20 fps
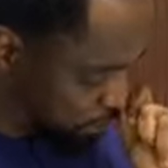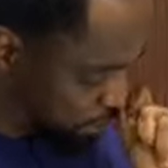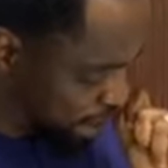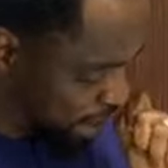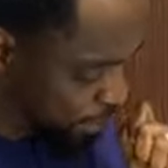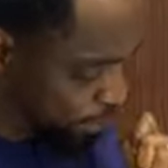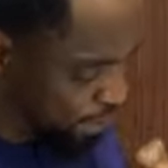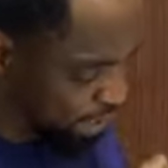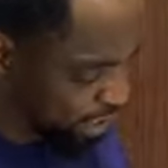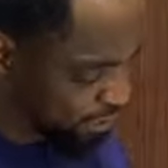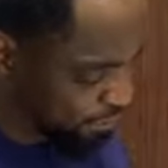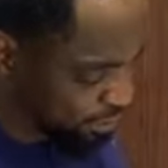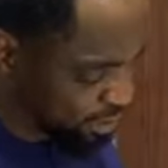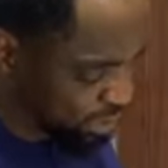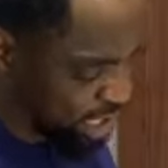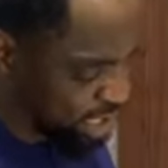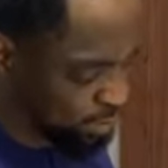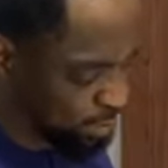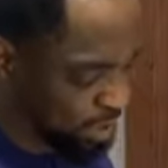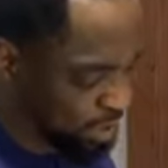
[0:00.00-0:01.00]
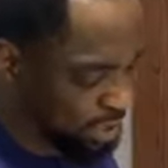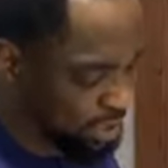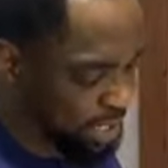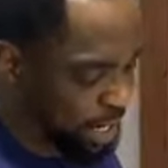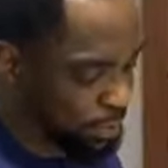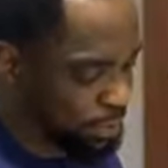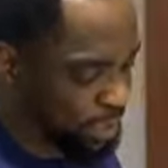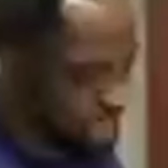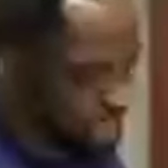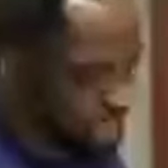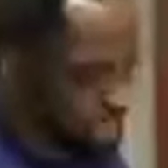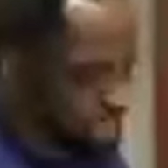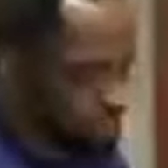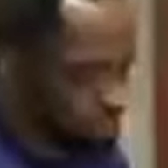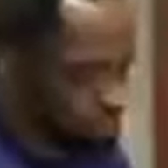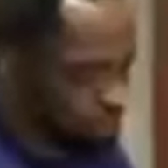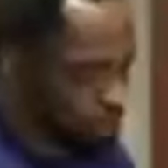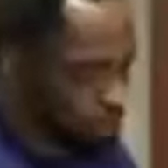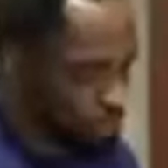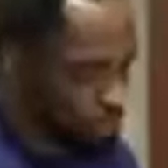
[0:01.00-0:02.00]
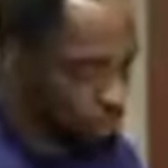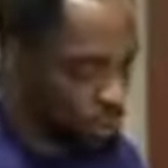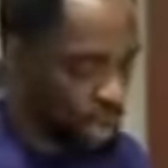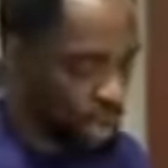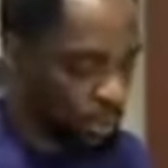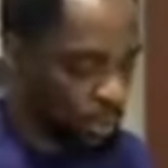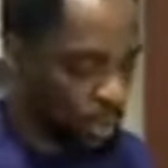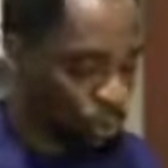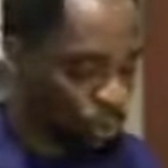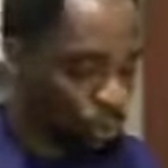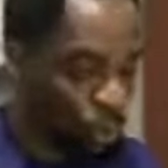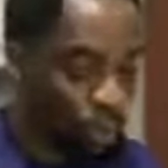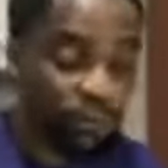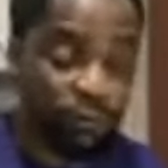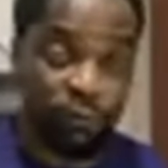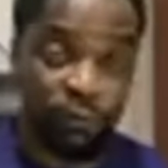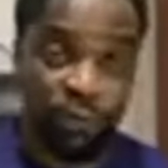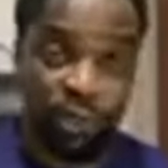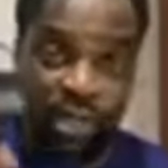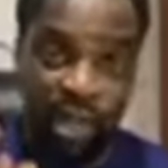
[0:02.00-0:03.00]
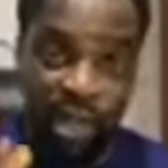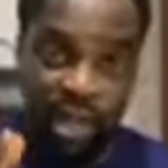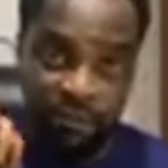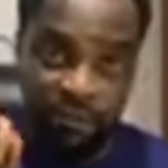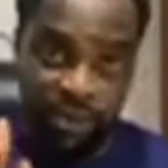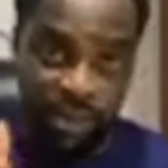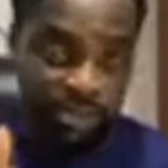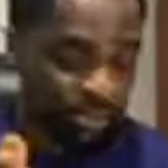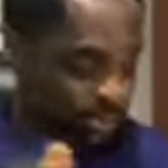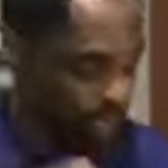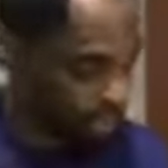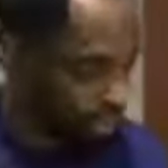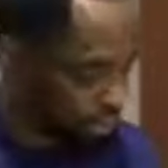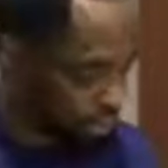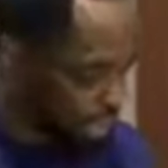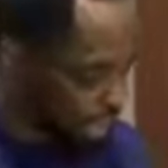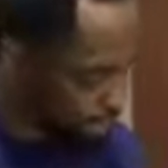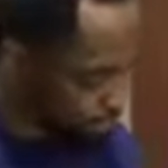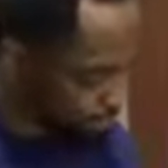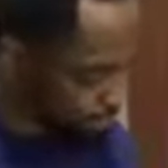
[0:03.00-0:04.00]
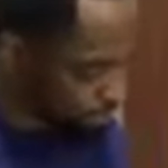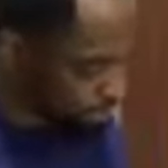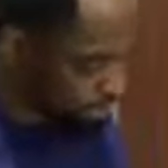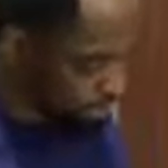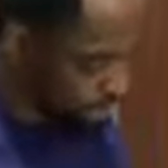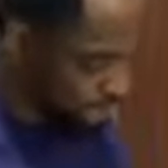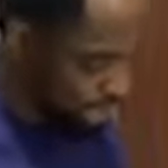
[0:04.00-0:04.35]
why a beneficiary has been terminated from the program unwillfully, I've answered that.